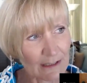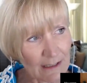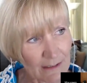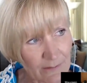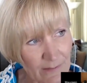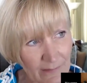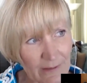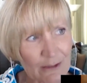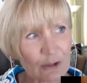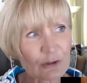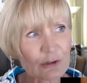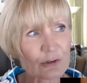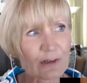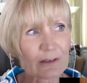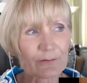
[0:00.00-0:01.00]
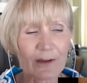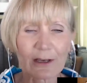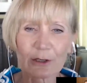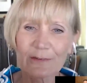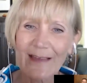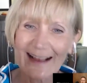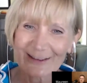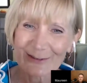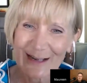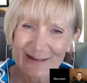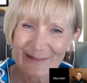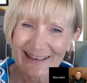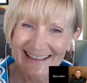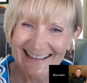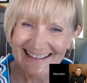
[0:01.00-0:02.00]
Then they took the strength finder. And that's when I
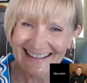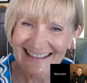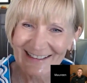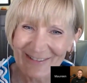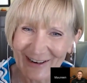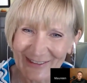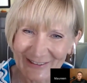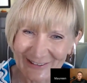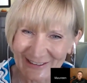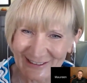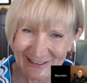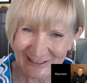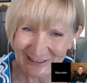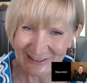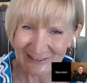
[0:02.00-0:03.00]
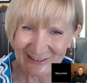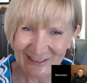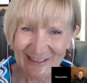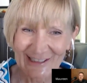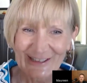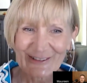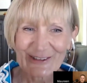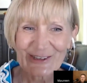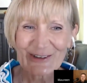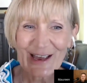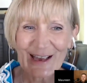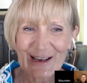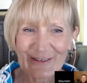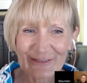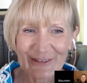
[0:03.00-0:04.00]
began to see why there are issues. When you
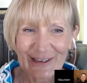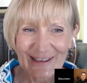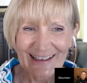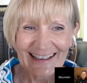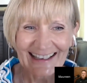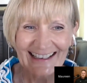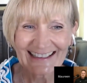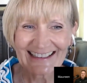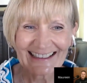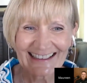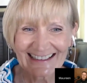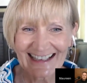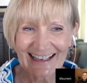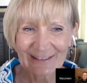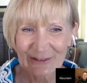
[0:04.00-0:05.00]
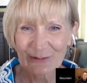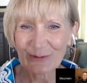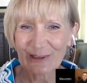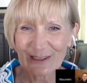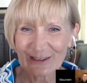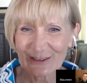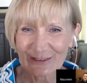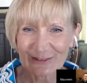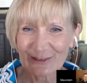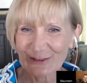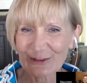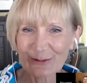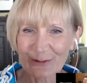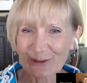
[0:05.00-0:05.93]
have 18 out of 22 or